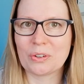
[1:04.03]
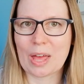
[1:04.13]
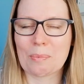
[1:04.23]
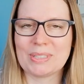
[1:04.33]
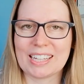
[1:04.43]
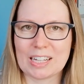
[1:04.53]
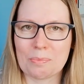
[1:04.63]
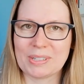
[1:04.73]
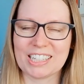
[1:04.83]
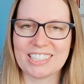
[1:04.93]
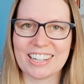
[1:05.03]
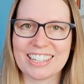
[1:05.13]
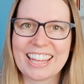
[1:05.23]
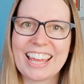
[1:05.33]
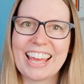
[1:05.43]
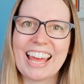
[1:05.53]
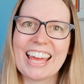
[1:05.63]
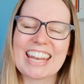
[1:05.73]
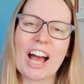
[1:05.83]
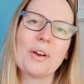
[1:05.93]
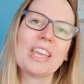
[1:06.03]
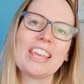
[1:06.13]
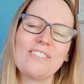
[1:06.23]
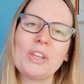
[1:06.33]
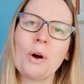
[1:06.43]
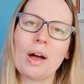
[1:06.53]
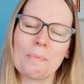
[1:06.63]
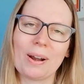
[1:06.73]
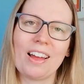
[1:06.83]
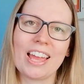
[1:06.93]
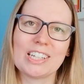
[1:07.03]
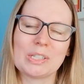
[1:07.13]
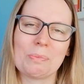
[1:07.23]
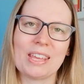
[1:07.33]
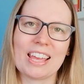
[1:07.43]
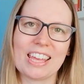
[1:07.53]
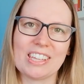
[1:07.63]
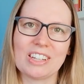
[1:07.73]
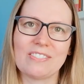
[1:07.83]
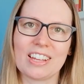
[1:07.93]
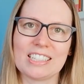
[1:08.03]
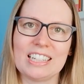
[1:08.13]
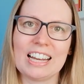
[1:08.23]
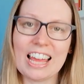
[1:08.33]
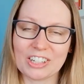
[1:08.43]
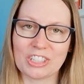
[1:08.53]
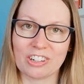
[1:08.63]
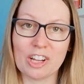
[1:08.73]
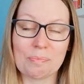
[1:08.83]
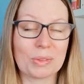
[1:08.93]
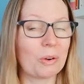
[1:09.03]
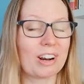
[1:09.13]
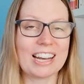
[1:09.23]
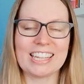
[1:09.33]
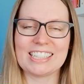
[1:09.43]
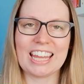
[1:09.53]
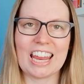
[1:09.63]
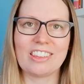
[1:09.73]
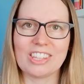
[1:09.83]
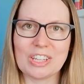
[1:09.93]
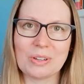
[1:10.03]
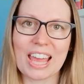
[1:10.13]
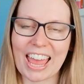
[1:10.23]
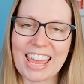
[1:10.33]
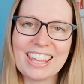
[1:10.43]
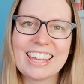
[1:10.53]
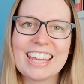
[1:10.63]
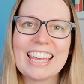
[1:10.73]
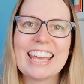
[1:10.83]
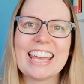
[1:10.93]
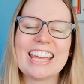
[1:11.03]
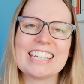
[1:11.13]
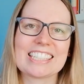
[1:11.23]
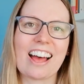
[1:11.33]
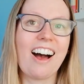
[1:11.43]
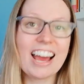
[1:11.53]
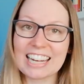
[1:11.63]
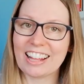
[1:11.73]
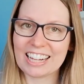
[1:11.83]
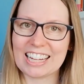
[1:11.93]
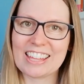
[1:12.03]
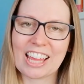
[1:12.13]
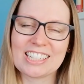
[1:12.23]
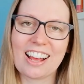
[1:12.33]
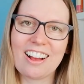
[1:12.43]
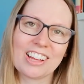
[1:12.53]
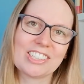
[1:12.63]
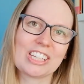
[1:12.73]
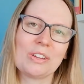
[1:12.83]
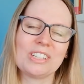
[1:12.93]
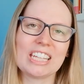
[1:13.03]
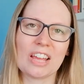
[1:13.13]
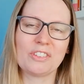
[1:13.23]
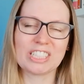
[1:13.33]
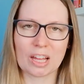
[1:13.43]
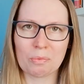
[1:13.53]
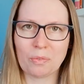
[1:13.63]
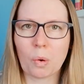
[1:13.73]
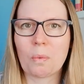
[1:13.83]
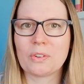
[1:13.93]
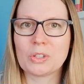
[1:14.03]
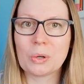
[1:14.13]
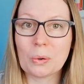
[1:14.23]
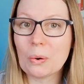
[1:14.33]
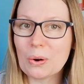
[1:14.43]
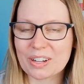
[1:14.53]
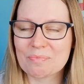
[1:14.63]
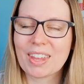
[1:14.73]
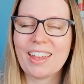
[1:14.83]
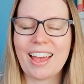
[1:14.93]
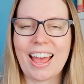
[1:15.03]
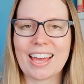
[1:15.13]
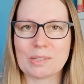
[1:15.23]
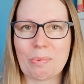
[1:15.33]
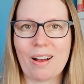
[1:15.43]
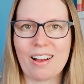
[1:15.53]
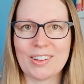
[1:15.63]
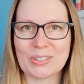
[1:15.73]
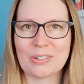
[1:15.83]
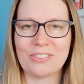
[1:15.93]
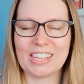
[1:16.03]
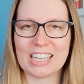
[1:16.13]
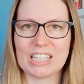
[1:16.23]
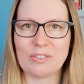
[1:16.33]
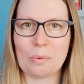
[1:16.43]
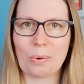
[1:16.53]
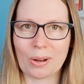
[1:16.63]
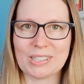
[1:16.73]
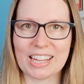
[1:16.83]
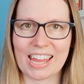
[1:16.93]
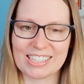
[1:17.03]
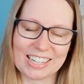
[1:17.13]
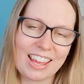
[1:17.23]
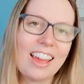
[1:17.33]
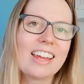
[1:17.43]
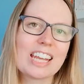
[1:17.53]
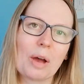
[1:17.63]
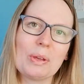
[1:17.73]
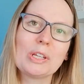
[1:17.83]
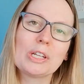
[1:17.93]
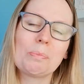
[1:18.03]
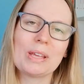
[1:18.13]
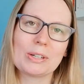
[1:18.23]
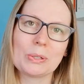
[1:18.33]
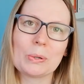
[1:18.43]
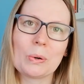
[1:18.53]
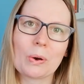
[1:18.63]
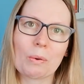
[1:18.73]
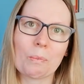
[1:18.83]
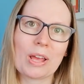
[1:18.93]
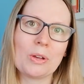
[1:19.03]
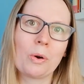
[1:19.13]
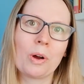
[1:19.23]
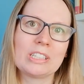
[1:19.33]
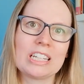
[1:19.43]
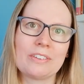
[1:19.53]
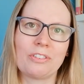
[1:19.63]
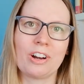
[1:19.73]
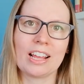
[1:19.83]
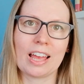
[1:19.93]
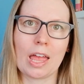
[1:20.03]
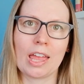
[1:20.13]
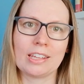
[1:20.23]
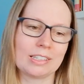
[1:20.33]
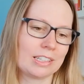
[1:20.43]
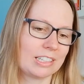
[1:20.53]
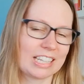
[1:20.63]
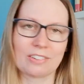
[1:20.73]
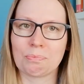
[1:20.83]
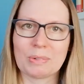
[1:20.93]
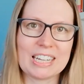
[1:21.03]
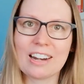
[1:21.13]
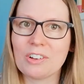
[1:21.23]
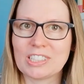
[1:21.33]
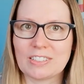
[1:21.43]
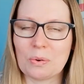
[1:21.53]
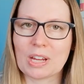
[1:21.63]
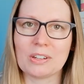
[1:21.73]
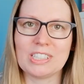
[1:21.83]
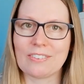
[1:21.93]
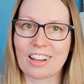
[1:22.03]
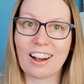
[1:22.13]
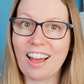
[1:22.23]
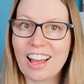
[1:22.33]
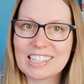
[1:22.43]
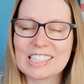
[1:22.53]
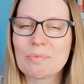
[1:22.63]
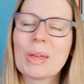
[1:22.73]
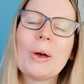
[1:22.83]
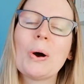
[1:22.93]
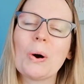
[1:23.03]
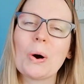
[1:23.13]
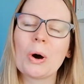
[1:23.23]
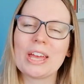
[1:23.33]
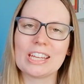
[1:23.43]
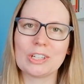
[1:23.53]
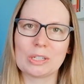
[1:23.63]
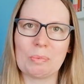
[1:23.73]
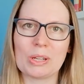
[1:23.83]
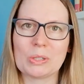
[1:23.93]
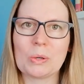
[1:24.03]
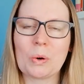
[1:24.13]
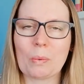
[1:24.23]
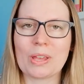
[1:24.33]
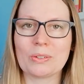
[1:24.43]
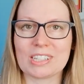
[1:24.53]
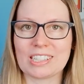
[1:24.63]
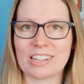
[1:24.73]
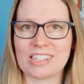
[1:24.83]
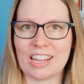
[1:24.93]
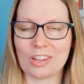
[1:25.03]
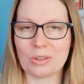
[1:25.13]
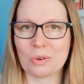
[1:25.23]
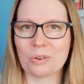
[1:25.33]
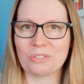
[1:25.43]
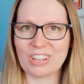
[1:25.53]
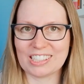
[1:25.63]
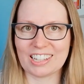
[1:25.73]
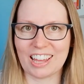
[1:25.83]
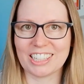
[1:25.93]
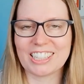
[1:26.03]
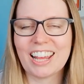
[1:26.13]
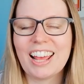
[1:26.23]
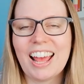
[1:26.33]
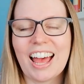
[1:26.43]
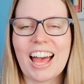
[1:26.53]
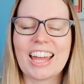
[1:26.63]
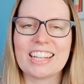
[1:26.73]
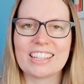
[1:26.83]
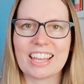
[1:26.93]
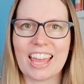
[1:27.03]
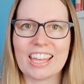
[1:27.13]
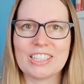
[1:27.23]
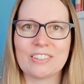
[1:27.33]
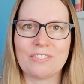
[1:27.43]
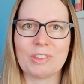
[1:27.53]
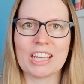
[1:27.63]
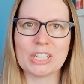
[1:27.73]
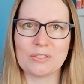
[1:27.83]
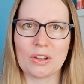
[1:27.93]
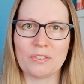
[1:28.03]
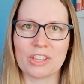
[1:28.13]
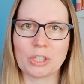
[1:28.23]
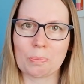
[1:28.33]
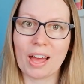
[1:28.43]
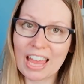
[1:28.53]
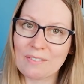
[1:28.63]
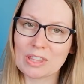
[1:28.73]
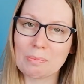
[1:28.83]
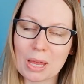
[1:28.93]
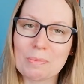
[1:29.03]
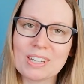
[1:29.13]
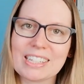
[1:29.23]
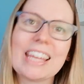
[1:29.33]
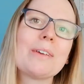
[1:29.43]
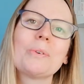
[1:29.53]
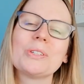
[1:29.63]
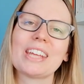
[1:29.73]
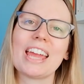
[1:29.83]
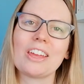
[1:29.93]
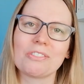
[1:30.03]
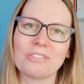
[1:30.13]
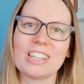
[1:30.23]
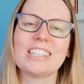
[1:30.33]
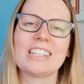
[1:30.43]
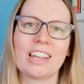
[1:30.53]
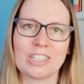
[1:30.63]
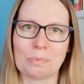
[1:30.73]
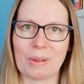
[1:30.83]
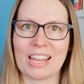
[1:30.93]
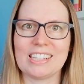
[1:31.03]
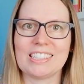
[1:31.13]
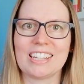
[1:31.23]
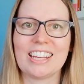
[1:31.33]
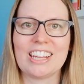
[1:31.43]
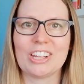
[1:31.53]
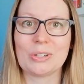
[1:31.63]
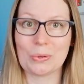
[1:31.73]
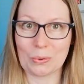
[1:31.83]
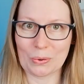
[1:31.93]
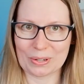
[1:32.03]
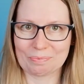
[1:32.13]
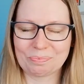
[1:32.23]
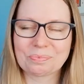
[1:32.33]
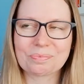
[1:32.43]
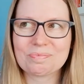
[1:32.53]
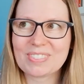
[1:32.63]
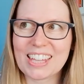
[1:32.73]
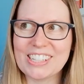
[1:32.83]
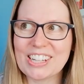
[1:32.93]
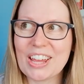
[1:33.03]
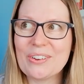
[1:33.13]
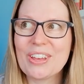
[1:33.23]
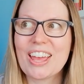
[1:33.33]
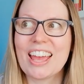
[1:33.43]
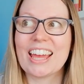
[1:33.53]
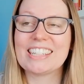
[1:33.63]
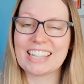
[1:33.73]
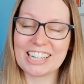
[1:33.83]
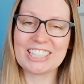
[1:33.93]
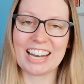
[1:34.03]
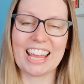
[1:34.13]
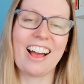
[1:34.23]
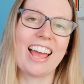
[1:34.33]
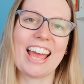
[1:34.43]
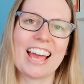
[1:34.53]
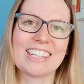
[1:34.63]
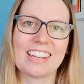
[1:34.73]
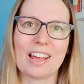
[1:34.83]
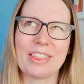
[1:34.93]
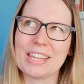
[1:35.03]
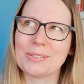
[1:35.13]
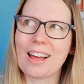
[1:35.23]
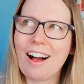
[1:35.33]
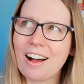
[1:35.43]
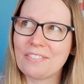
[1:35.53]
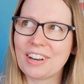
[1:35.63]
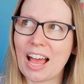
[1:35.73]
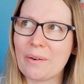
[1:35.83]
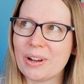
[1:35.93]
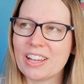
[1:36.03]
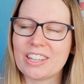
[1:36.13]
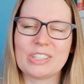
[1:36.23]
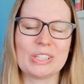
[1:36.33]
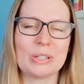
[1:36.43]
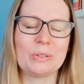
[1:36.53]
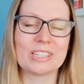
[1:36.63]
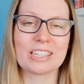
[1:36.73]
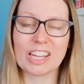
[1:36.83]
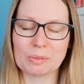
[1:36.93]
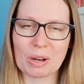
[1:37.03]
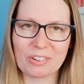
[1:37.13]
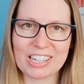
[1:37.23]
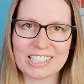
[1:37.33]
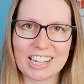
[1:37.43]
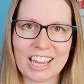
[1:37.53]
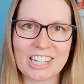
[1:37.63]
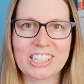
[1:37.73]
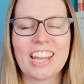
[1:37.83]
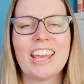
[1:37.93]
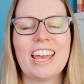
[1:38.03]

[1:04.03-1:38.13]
for that particular position. Now, if you're applying to be a university lecturer, or at least here in the UK, it's highly likely they're going to ask you to give some form of a talk as part of the interview process. Now, it could be a talk where you're delivering a set of materials as if you were going to give a class, or it could be a talk where you're discussing your research. And in the case of the interview for the job that I have at the moment, it was a research-based talk. So essentially I had, I think it was 30 minutes to discuss my research,